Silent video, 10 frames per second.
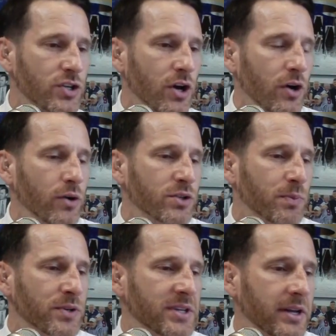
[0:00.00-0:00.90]
show. It's
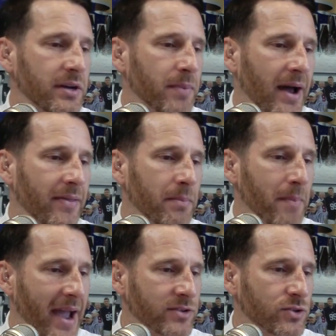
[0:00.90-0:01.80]
presented by the
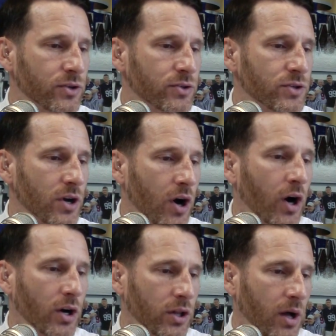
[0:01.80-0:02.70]
Masters
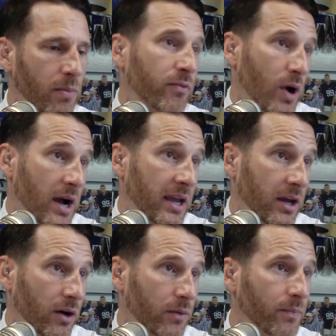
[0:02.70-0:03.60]
Car Club of Rock
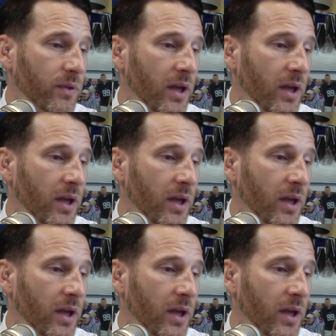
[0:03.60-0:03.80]
Hill. Yep.